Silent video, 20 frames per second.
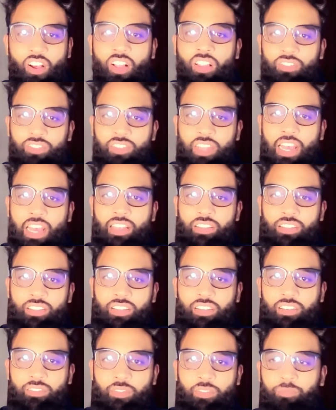all of that.
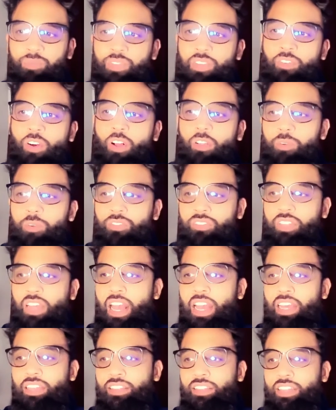They've almost
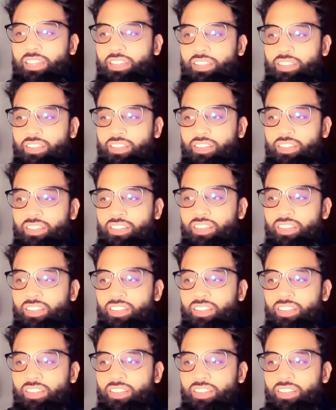had like a